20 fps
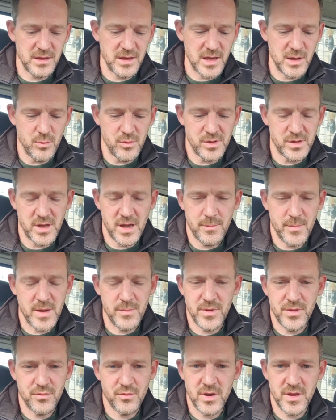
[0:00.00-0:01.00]
it was like
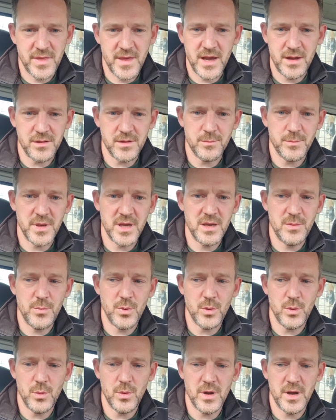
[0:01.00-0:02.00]
maybe 3,000
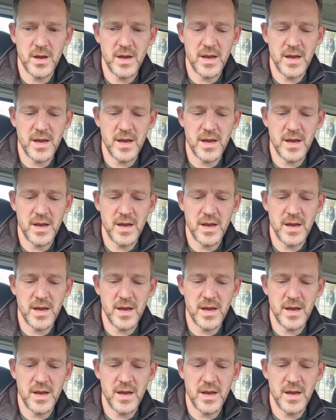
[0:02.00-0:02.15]
people,